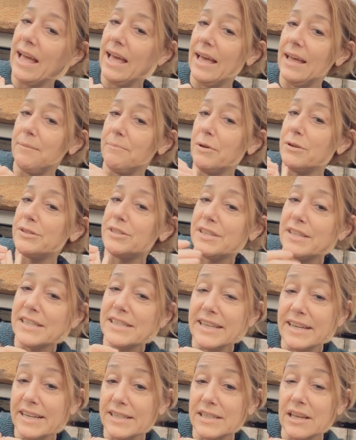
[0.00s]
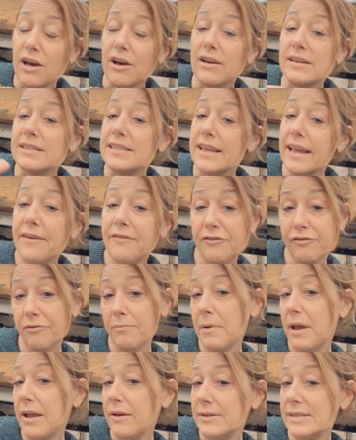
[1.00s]
and most of the seeds are saved from
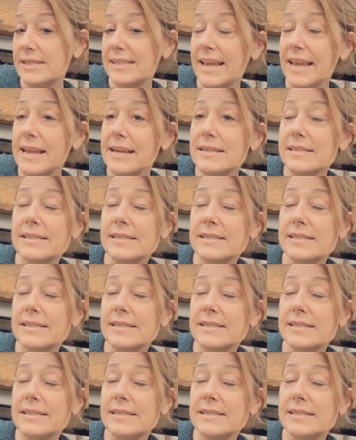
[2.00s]
my own seed.